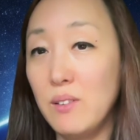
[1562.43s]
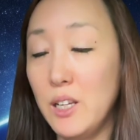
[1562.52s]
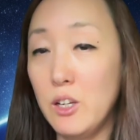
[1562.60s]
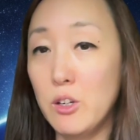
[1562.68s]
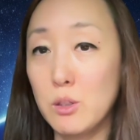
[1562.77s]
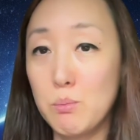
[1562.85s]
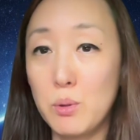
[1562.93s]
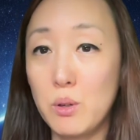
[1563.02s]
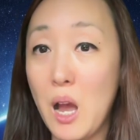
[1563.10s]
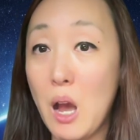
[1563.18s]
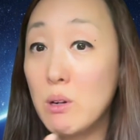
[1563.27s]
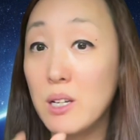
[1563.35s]
liters per
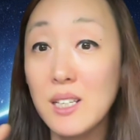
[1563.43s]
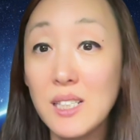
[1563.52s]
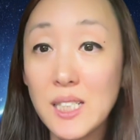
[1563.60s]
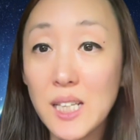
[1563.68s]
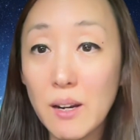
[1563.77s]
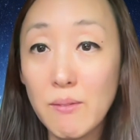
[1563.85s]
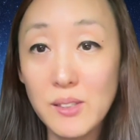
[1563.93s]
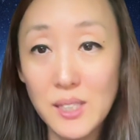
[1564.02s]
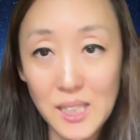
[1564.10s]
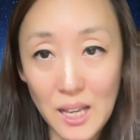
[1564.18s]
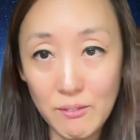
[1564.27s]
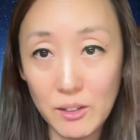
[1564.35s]
hour instead of
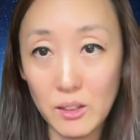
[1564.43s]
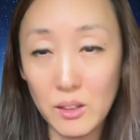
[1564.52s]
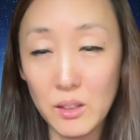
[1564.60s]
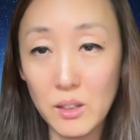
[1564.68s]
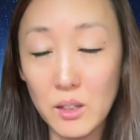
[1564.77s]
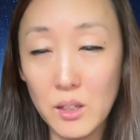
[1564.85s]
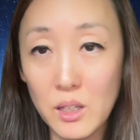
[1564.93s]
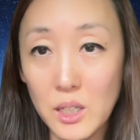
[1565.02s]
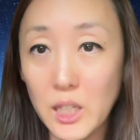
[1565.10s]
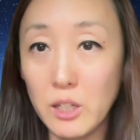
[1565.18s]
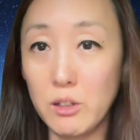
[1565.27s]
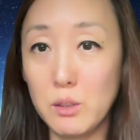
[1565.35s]
7
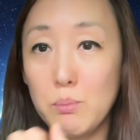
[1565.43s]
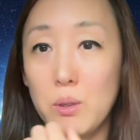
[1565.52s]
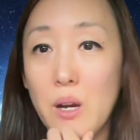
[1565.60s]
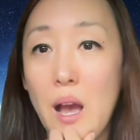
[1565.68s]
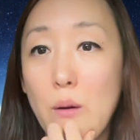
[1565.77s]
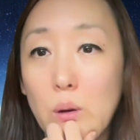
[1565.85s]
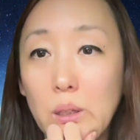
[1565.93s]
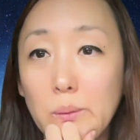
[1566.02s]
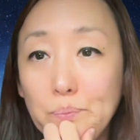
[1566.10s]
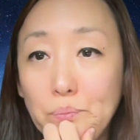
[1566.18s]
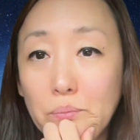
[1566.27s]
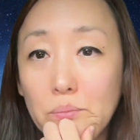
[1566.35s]
liters per hour.
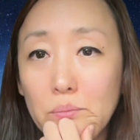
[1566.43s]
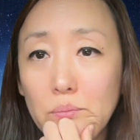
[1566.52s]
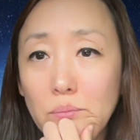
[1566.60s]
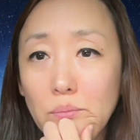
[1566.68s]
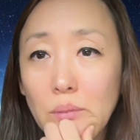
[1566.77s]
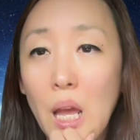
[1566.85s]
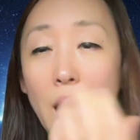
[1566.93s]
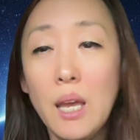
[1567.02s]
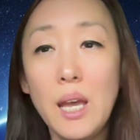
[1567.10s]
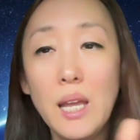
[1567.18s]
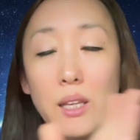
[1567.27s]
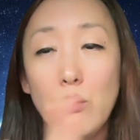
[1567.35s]

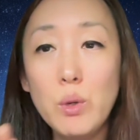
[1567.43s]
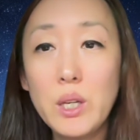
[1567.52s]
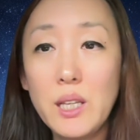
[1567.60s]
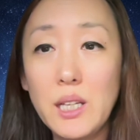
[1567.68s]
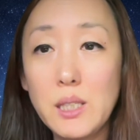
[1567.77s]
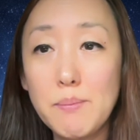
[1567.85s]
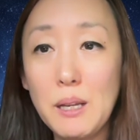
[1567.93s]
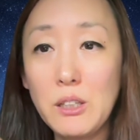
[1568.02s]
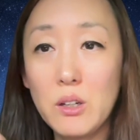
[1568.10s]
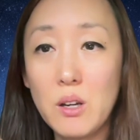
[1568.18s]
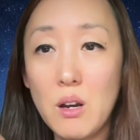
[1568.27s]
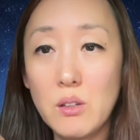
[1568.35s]
And then we can expect the
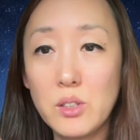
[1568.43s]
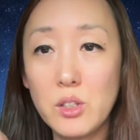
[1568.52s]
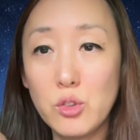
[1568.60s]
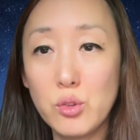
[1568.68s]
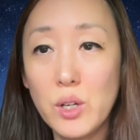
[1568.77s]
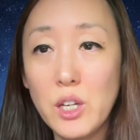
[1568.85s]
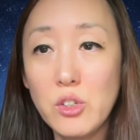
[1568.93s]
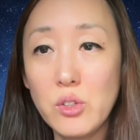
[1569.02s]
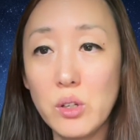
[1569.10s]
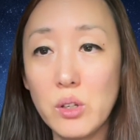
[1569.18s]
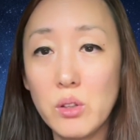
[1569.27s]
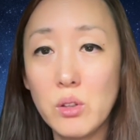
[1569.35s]

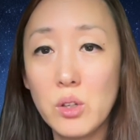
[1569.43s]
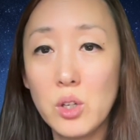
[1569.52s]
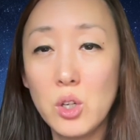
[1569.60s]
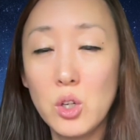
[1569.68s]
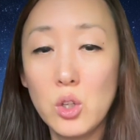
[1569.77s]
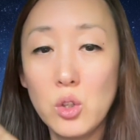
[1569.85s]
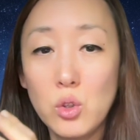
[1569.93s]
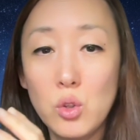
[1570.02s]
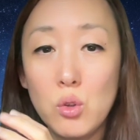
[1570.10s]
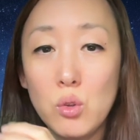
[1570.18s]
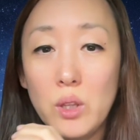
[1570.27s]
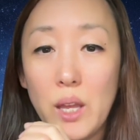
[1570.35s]
concentration
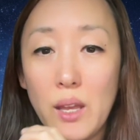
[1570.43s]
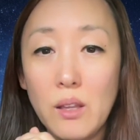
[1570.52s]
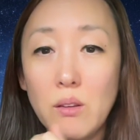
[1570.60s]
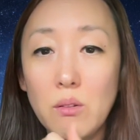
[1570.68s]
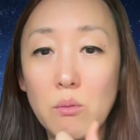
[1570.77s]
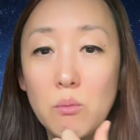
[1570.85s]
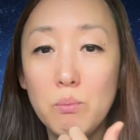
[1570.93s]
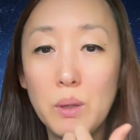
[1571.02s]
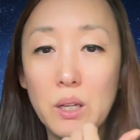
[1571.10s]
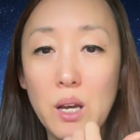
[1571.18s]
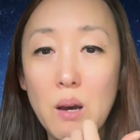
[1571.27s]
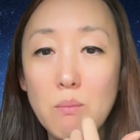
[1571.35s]
to then
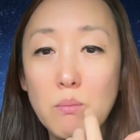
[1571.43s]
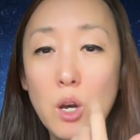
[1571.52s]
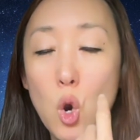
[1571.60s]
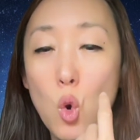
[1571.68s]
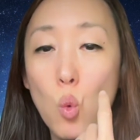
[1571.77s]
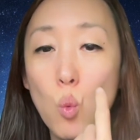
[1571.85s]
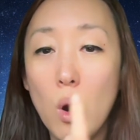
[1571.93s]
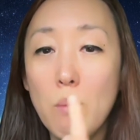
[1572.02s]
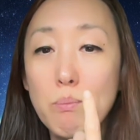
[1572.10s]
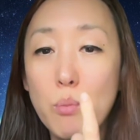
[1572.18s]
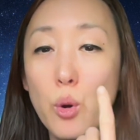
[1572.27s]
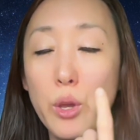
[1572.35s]
become
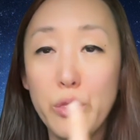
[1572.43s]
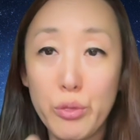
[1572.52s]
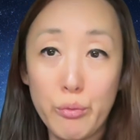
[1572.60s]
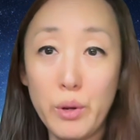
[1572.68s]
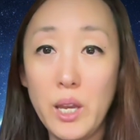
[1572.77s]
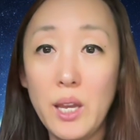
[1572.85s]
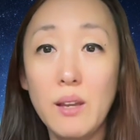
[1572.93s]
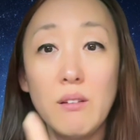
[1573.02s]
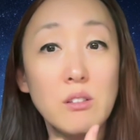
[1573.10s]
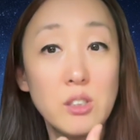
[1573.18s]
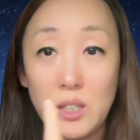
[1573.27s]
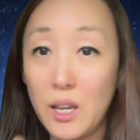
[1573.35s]
1.3,
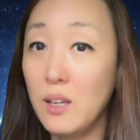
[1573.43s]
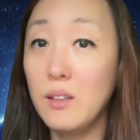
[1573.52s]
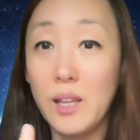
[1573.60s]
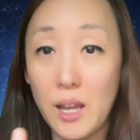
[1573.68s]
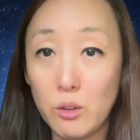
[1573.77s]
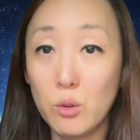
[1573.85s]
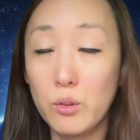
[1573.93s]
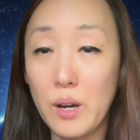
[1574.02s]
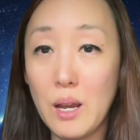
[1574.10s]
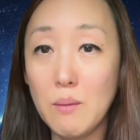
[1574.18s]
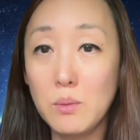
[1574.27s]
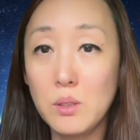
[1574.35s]
say,
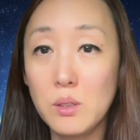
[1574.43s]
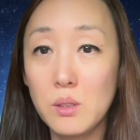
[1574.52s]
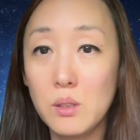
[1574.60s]
nanograms